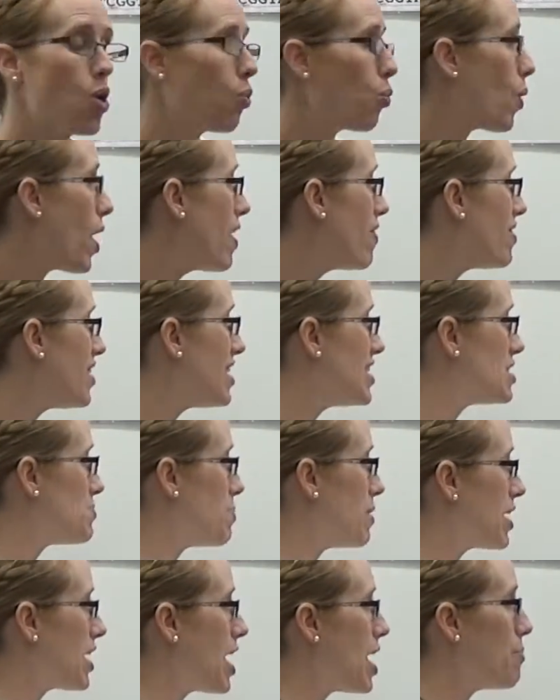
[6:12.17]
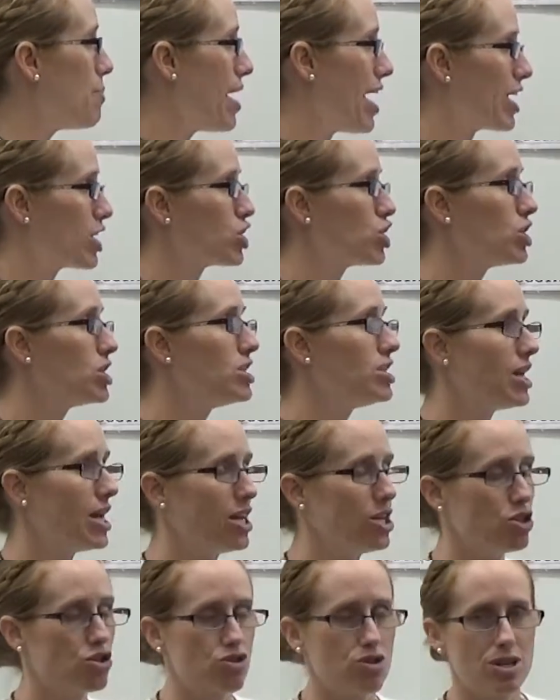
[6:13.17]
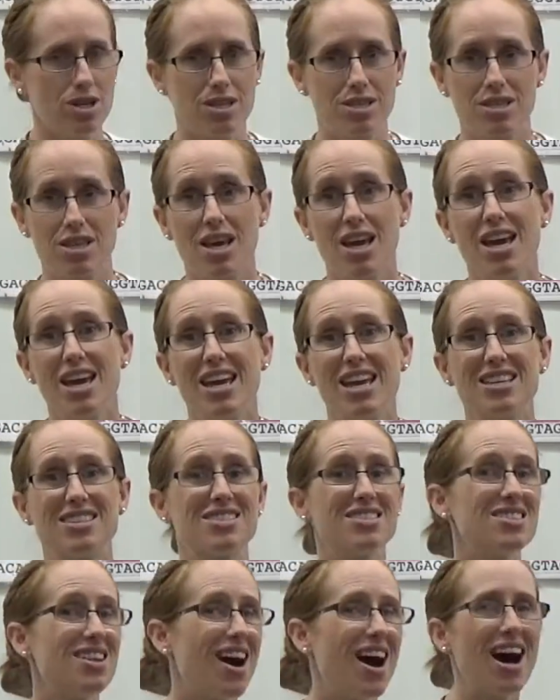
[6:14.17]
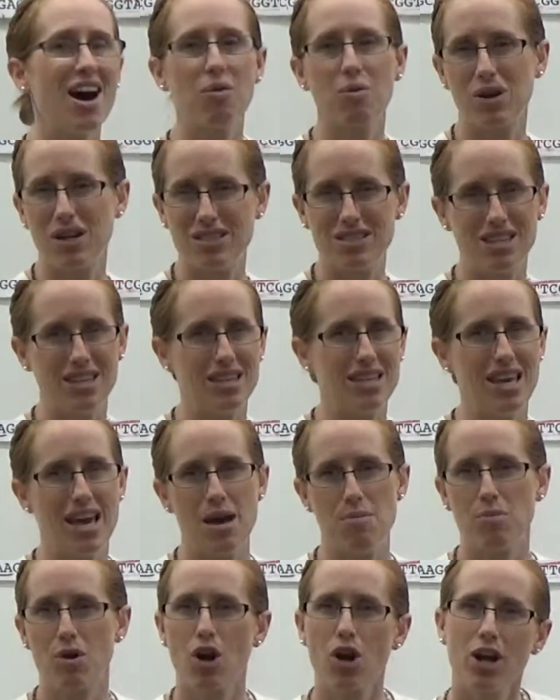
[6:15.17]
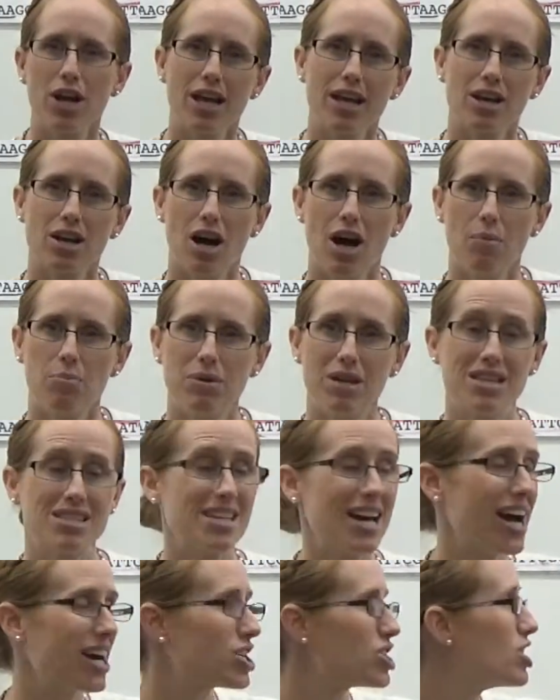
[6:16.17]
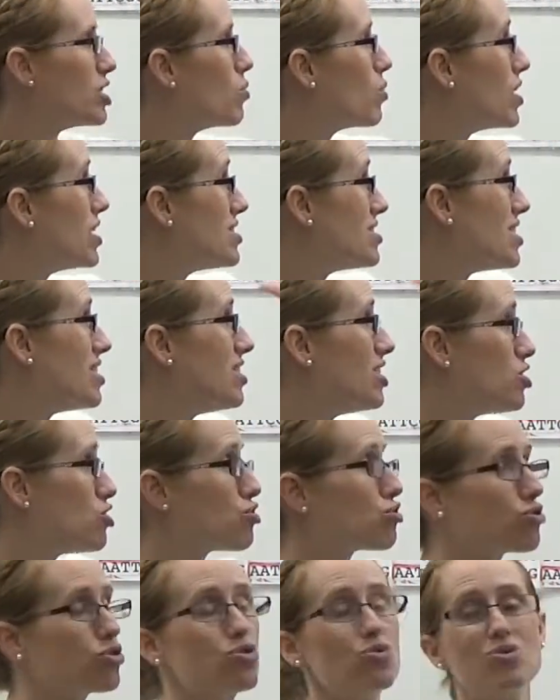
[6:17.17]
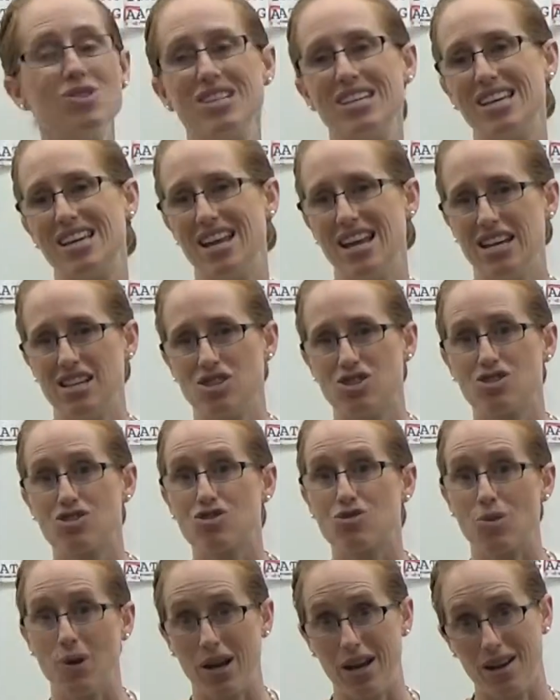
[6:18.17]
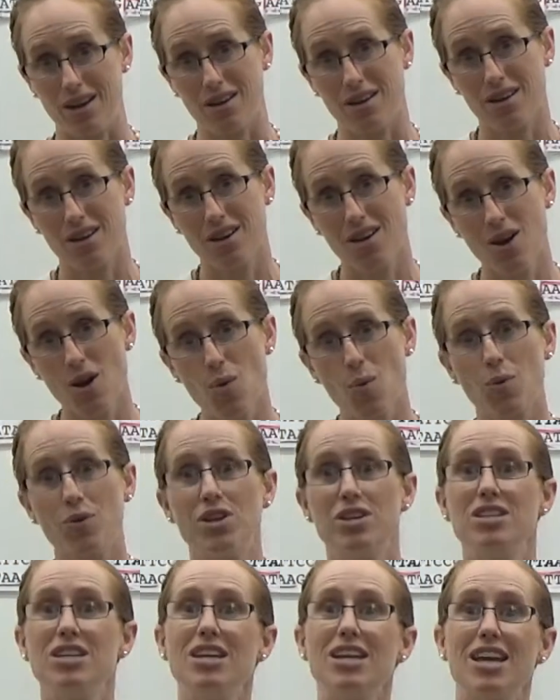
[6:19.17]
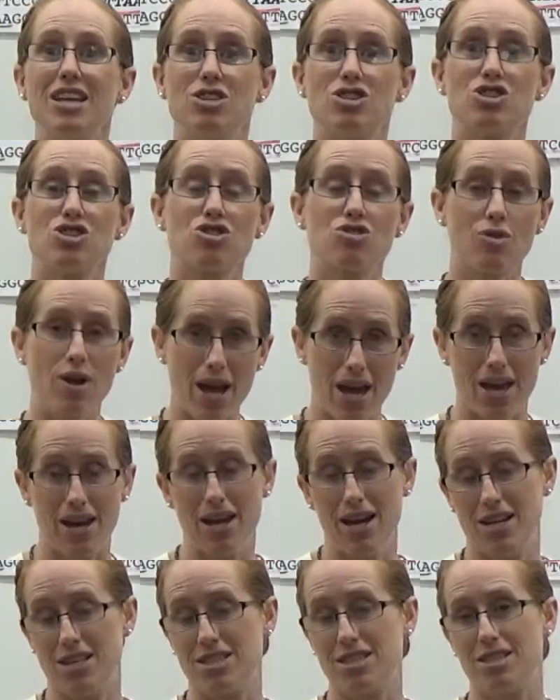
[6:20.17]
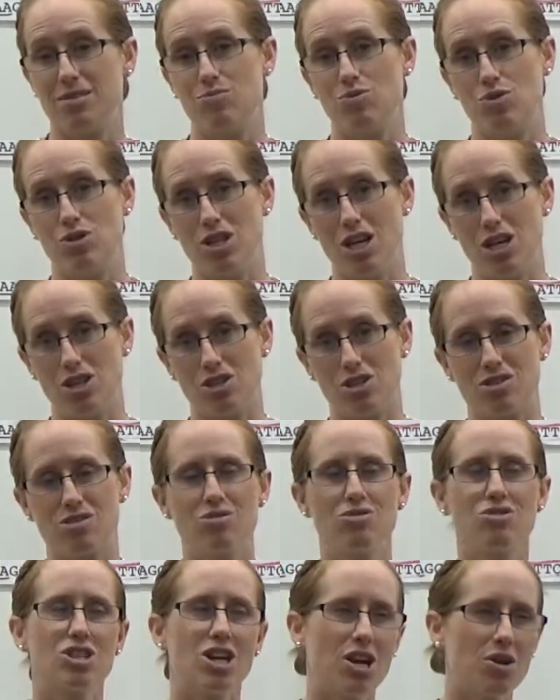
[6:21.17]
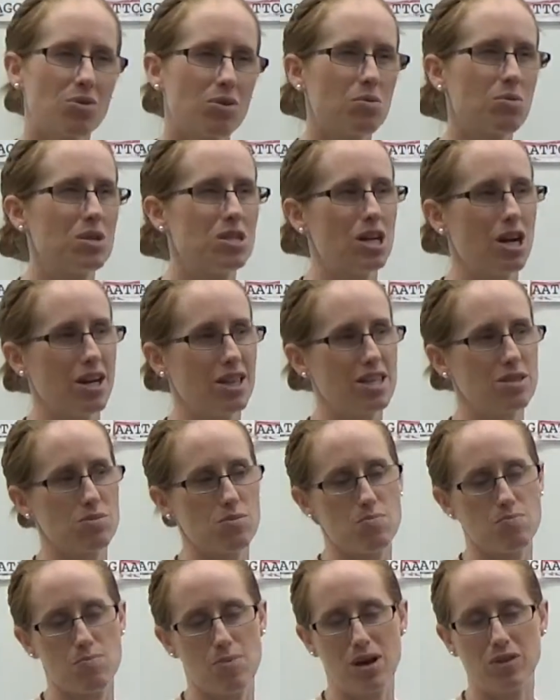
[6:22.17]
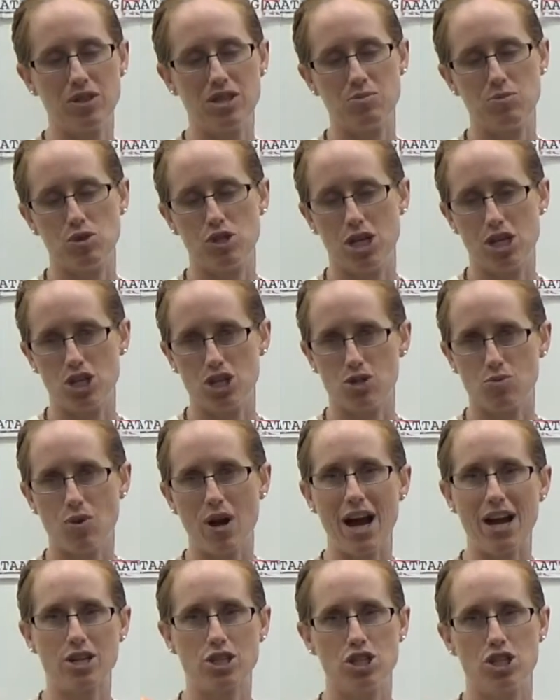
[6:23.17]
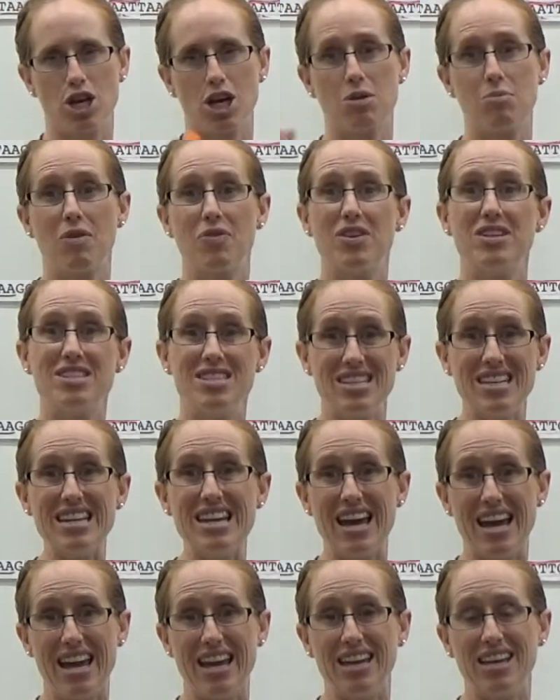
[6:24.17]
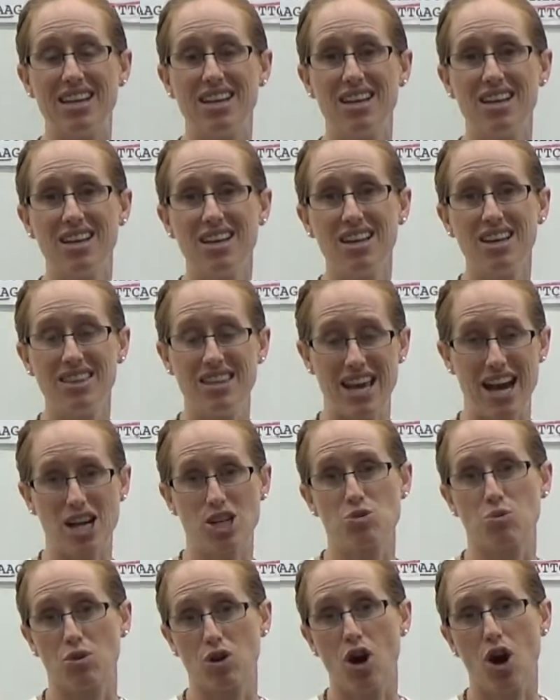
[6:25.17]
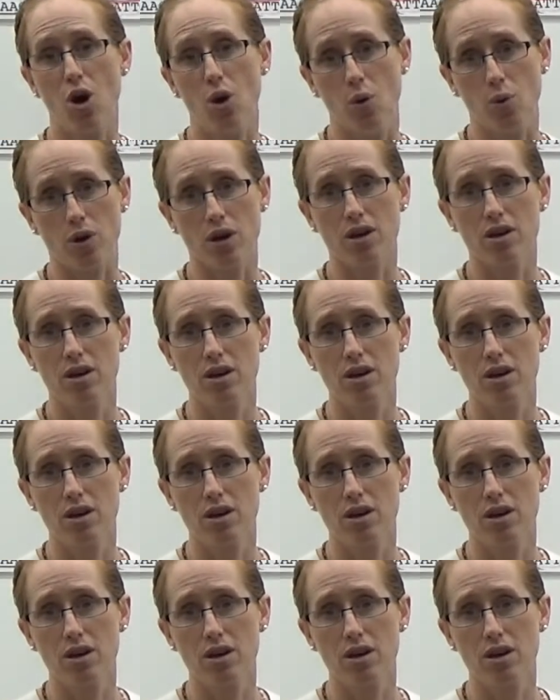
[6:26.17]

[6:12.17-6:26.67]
When these become actually dangerous is not when it's in the mRNA copy, it's actually when it's in the true DNA strand, where the DNA strand has this mutation. So generally when we talk about these mutations, we're actually talking about the DNA, the actual code,